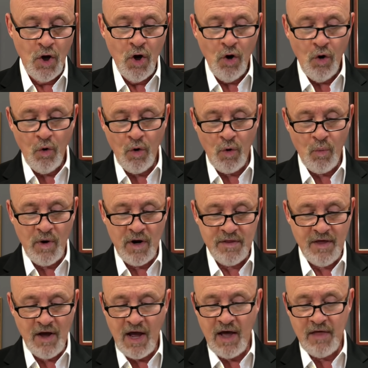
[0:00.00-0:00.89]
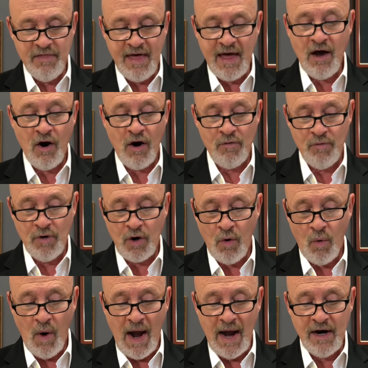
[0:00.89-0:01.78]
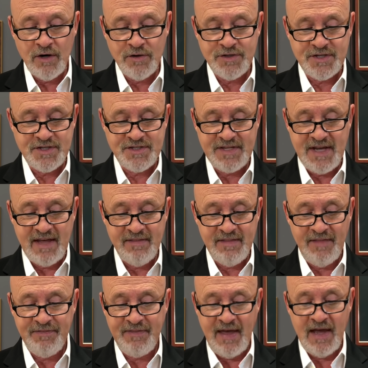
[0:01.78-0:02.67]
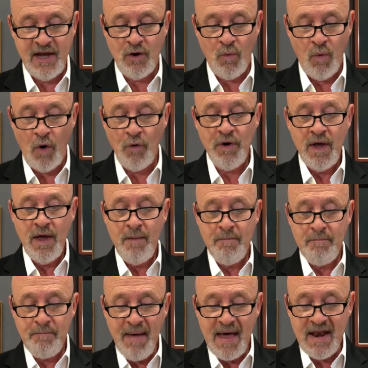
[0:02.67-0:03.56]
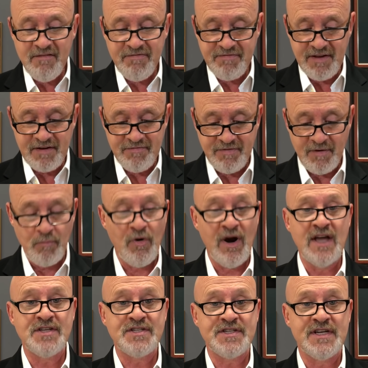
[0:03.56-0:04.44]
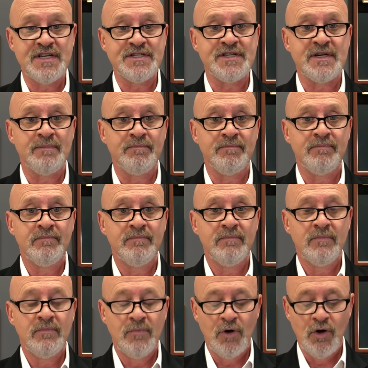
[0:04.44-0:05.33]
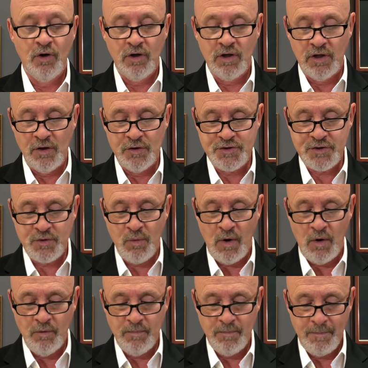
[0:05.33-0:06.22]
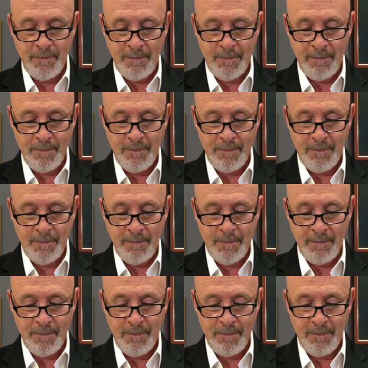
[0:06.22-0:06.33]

or where they are required to say that they, quote, benefit from racism, close quote.